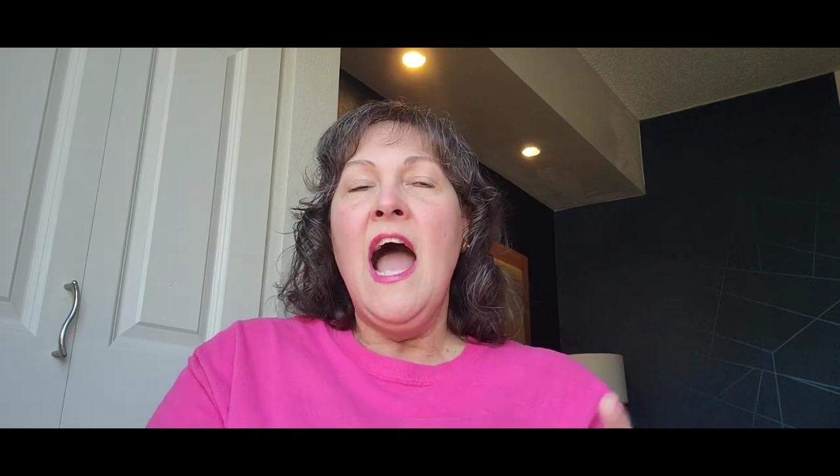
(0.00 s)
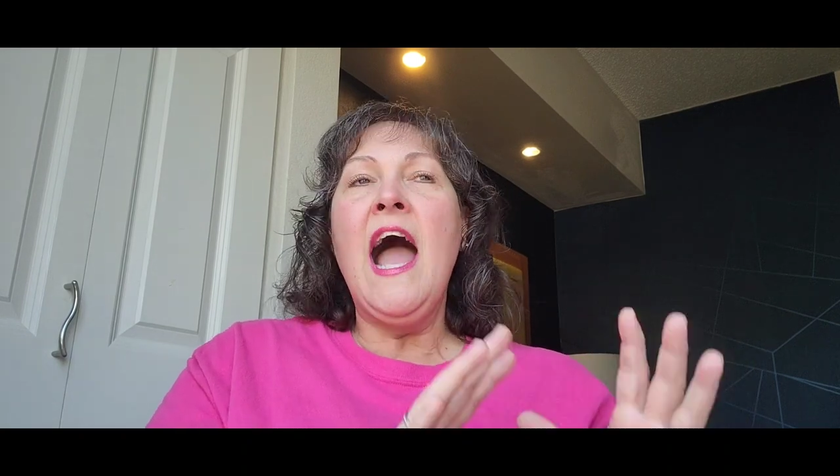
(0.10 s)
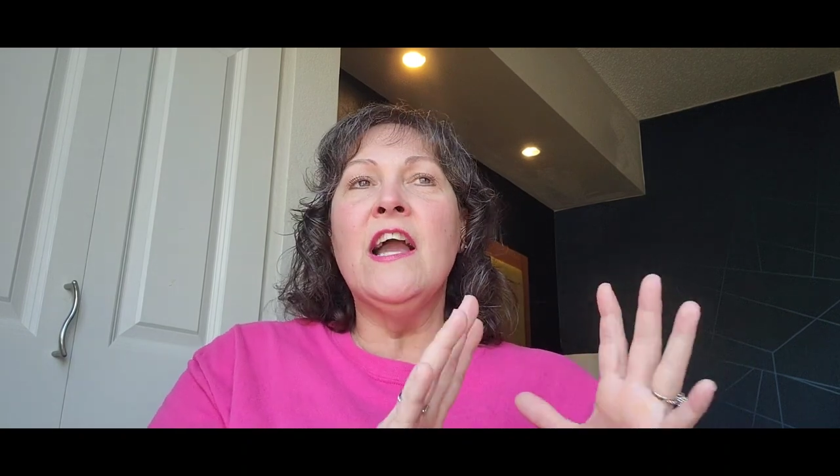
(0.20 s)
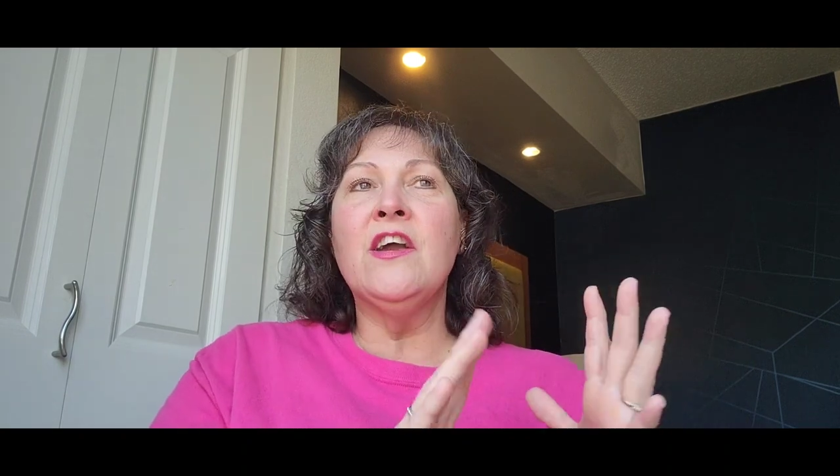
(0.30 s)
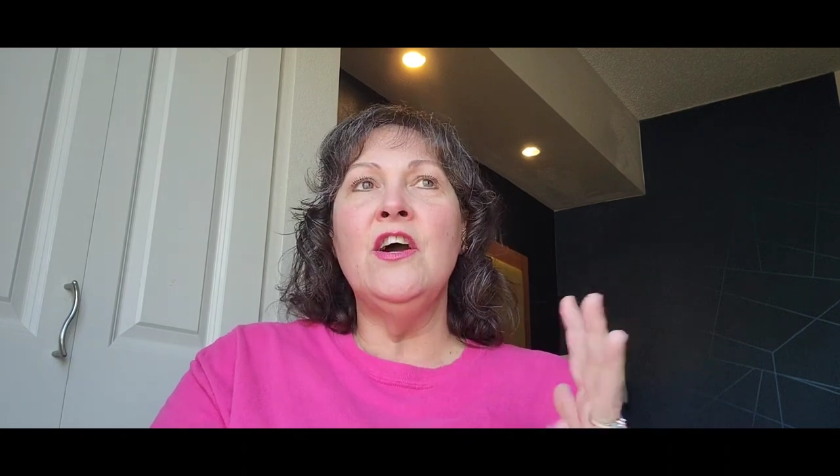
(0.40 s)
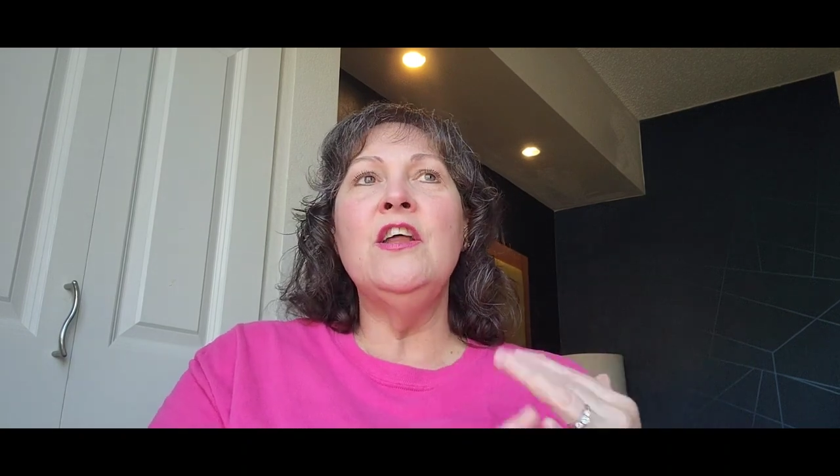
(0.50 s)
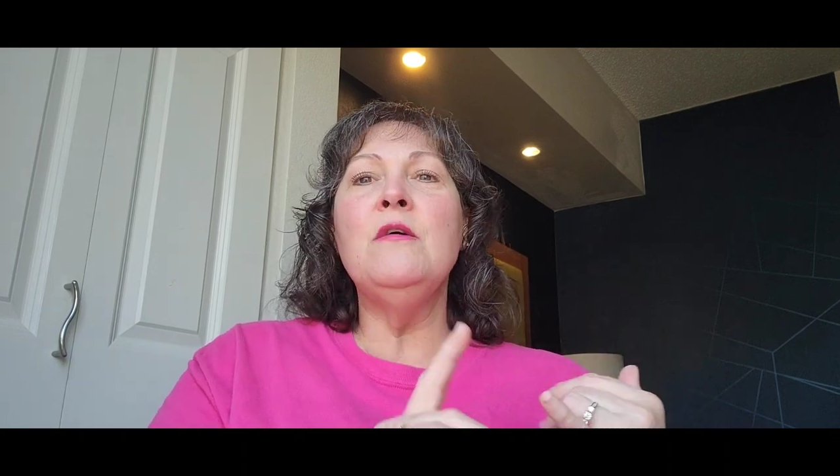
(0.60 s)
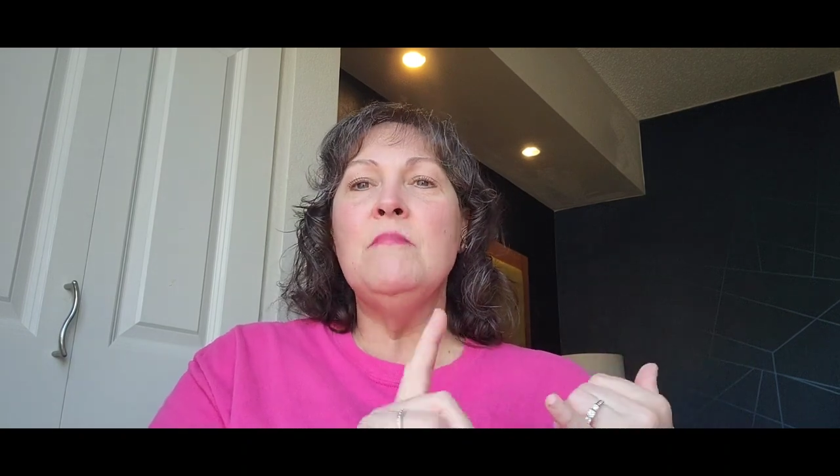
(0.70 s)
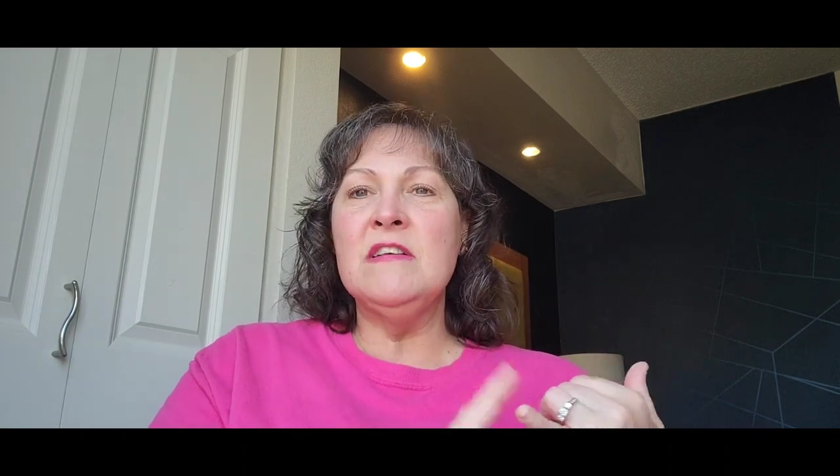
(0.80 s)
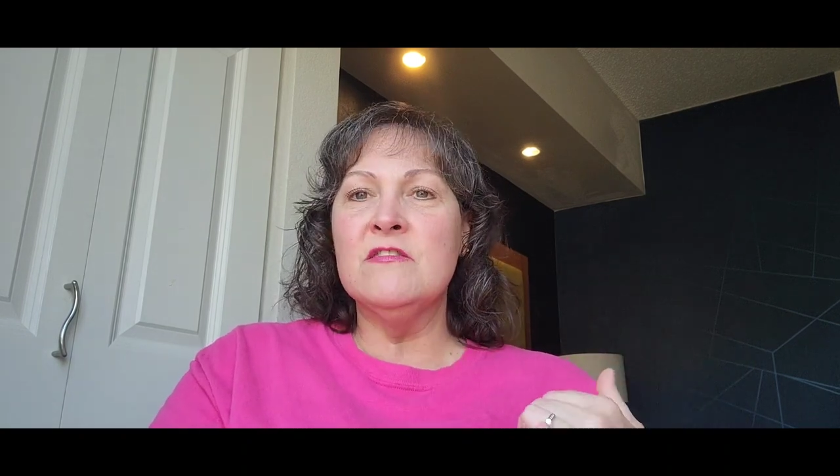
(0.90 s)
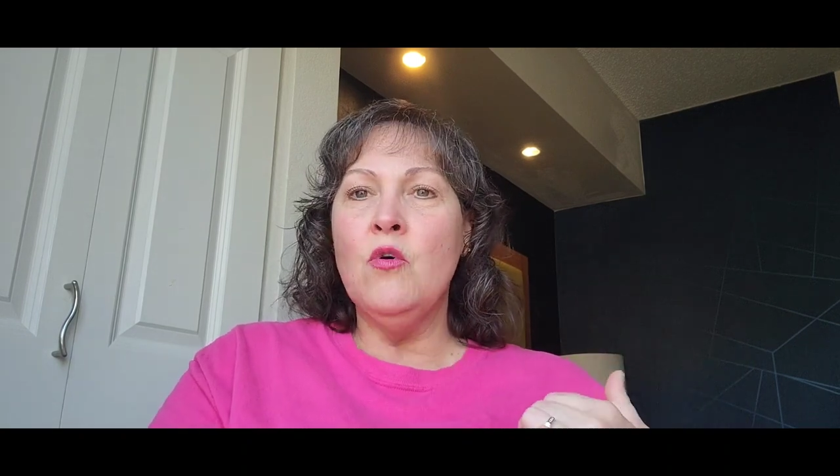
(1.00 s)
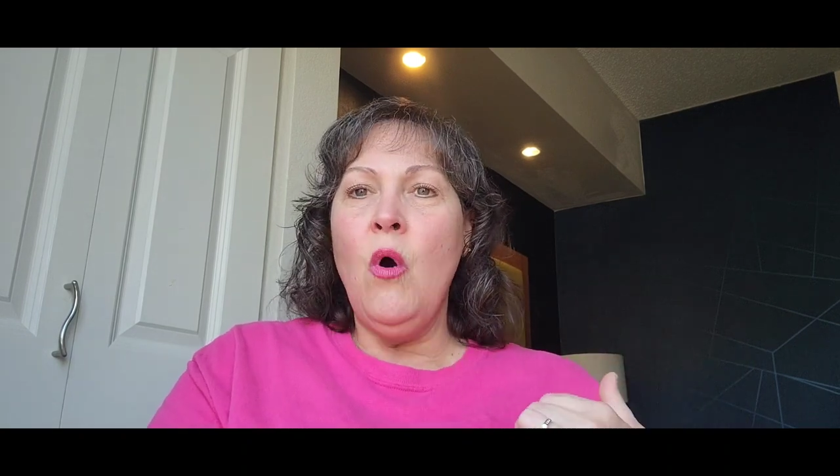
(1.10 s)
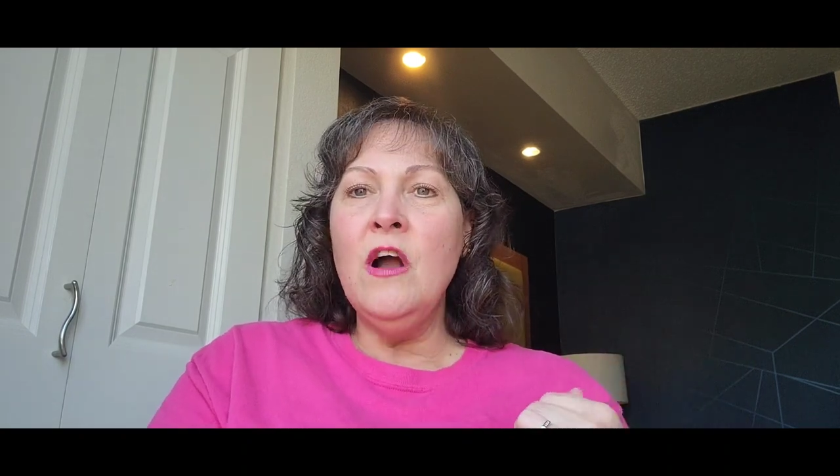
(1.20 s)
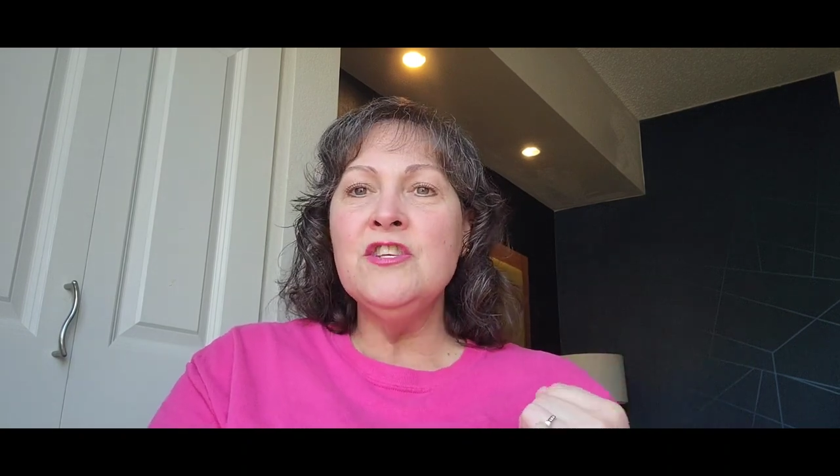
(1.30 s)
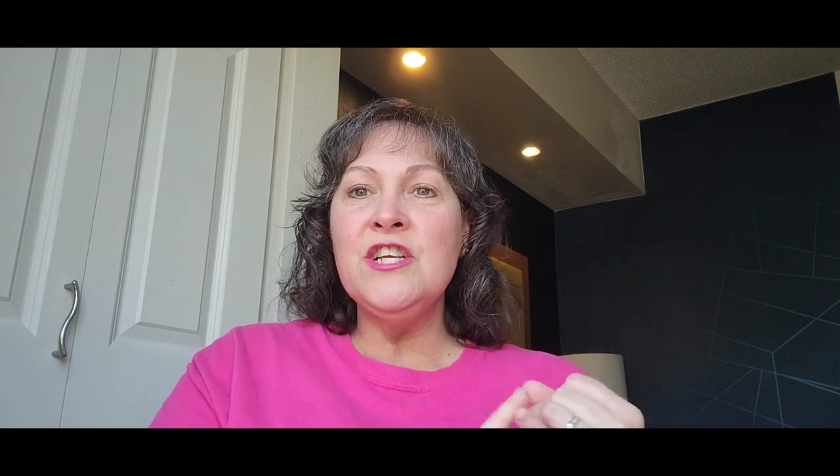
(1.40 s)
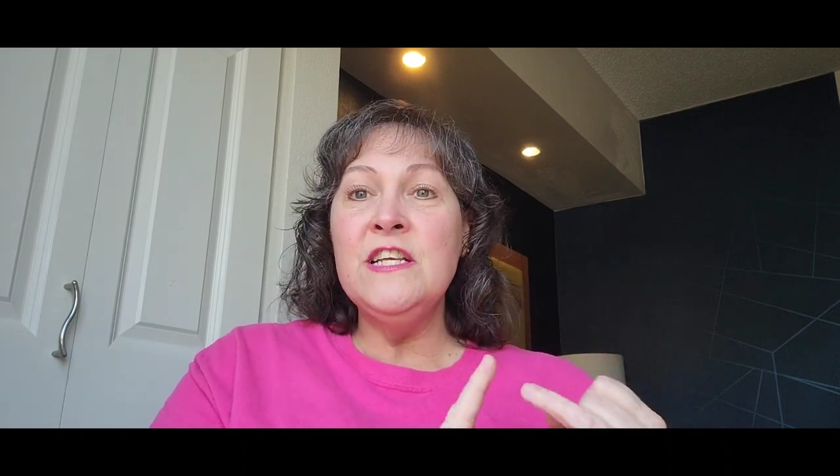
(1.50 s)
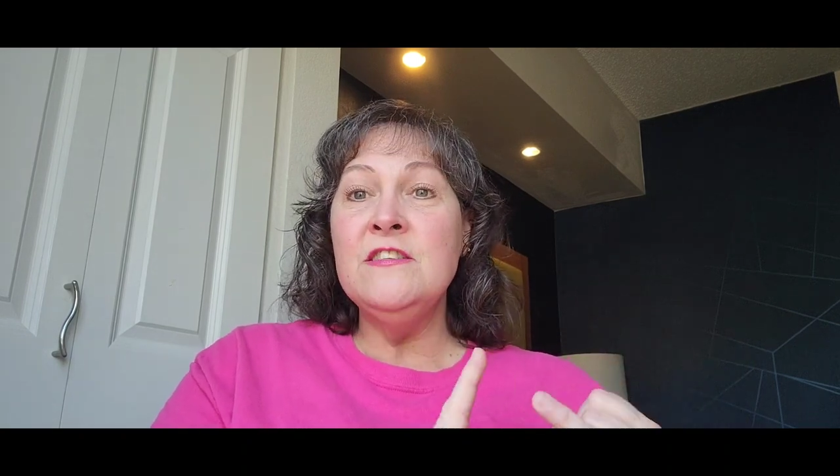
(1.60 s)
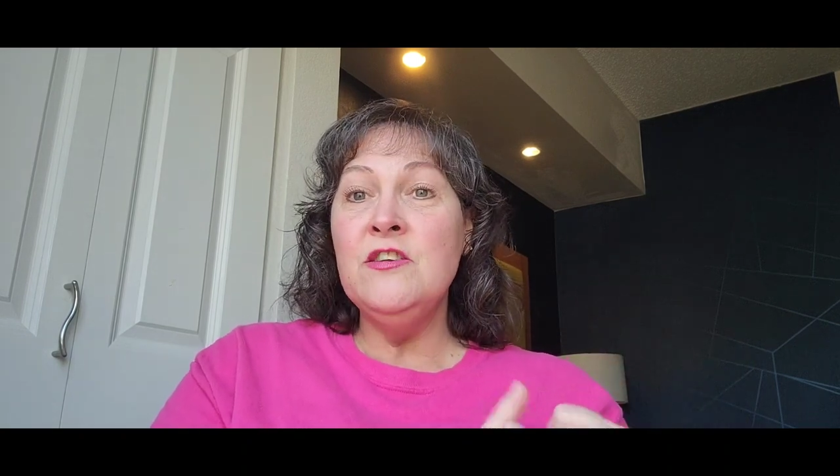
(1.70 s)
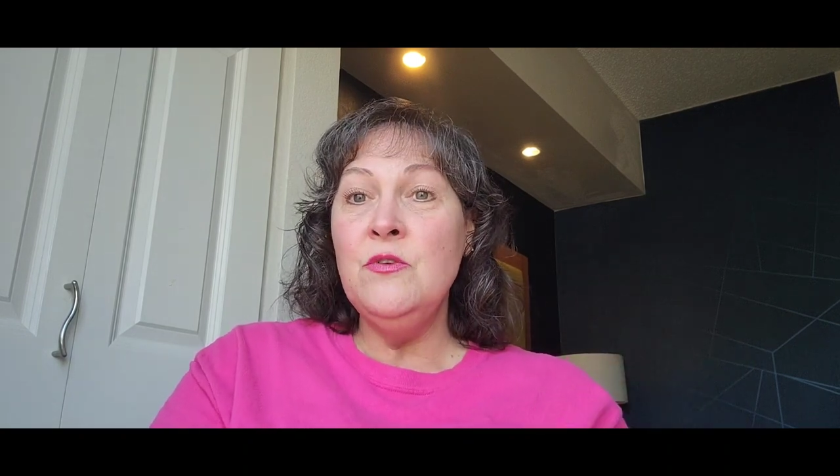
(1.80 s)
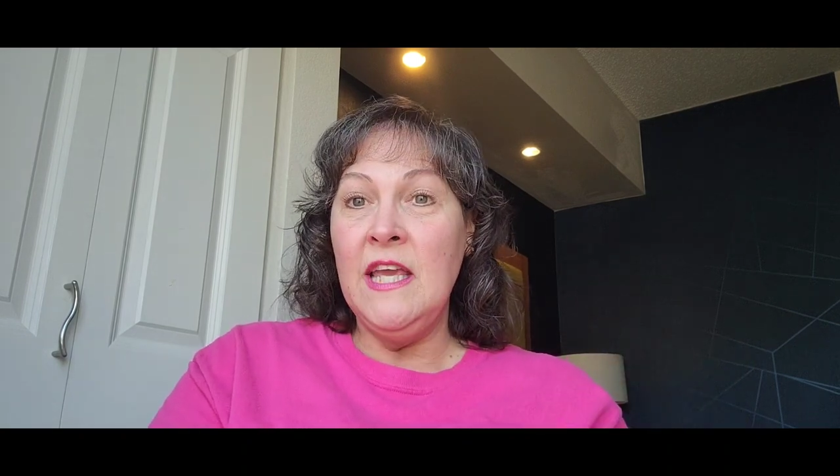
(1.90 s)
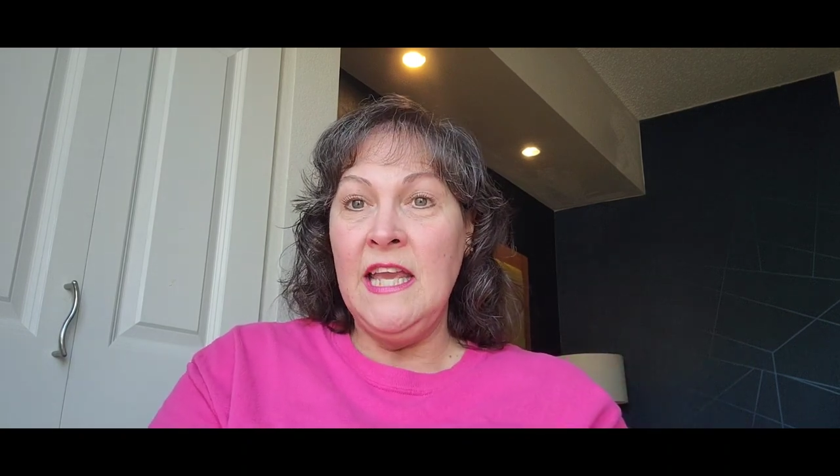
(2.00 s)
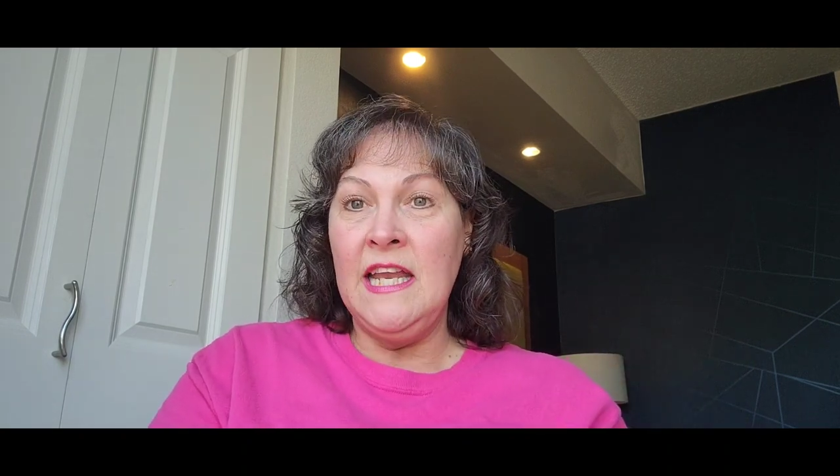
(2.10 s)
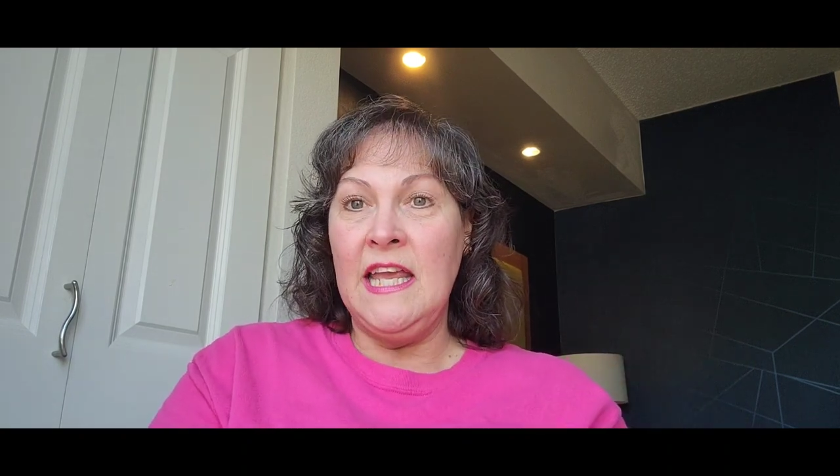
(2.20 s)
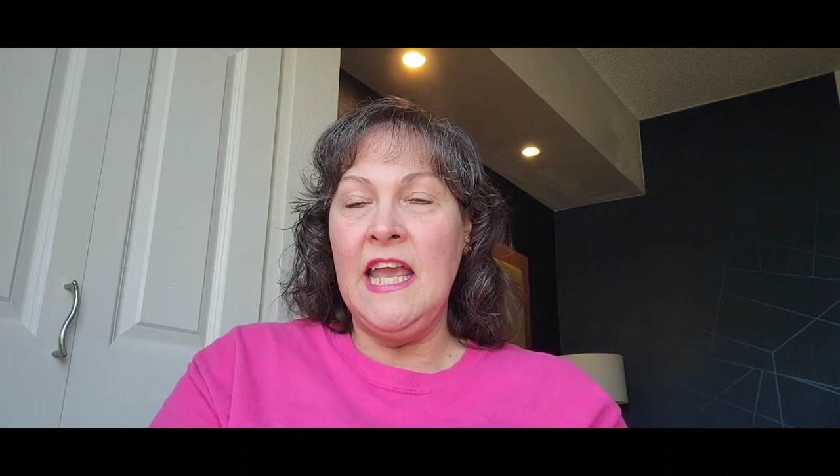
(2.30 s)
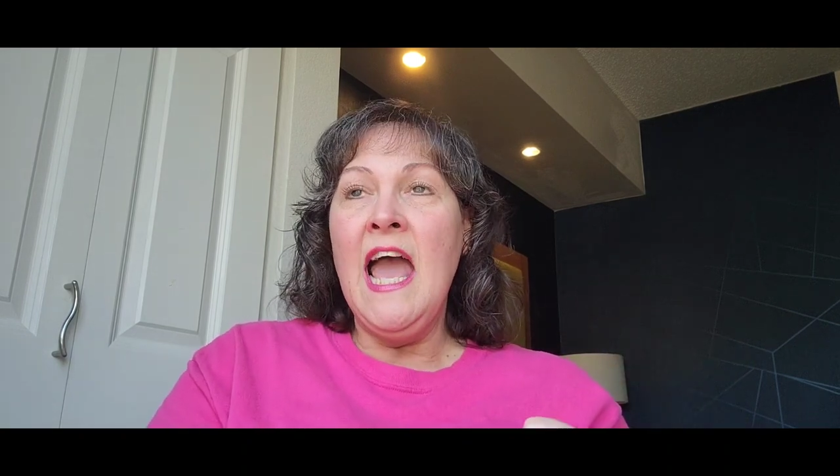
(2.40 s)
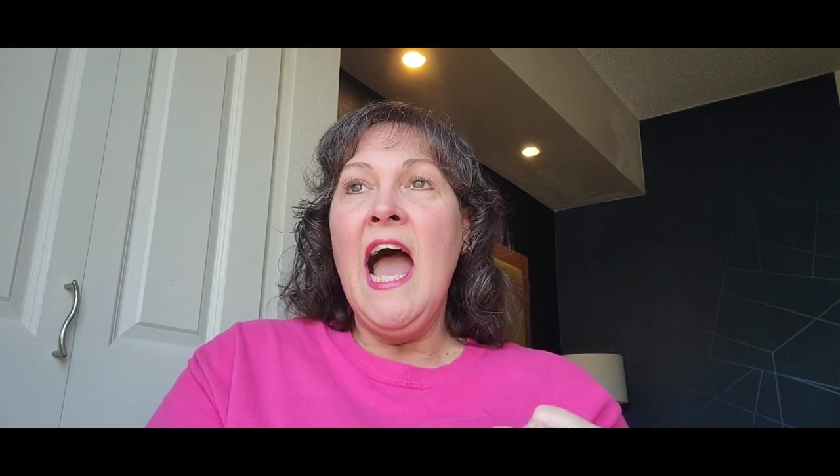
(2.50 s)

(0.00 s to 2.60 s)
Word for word: I cut up my squash and zucchini.